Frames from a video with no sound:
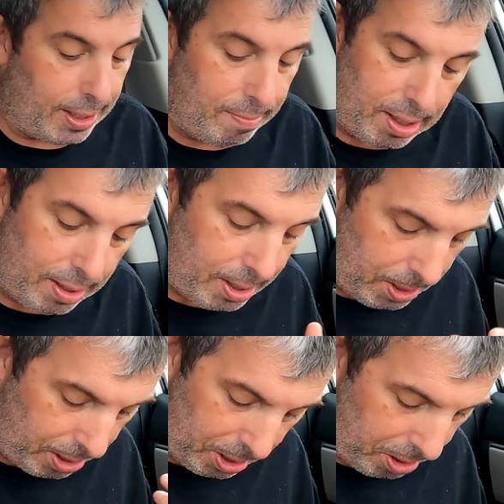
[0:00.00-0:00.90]
I mean, they
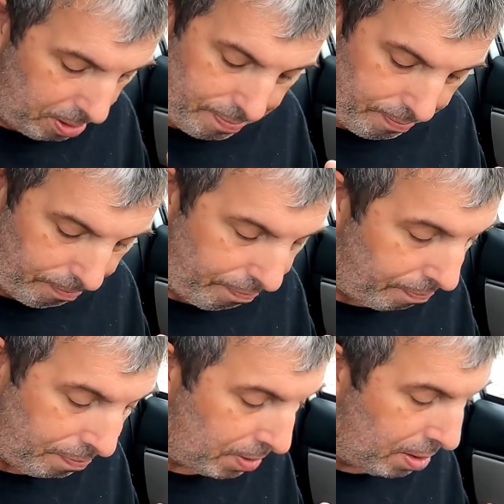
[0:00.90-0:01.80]
just,
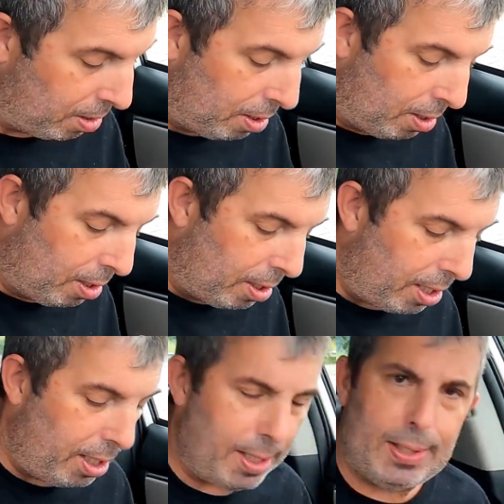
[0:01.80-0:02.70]

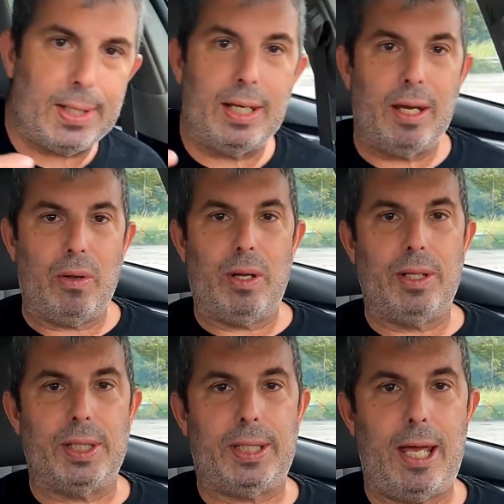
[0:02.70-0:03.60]
and here's the thing I don't
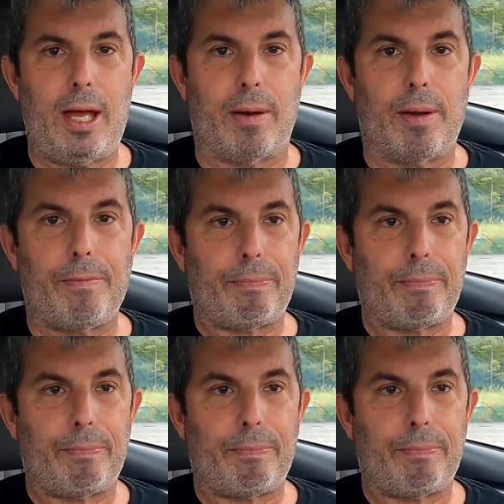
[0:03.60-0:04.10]
understand.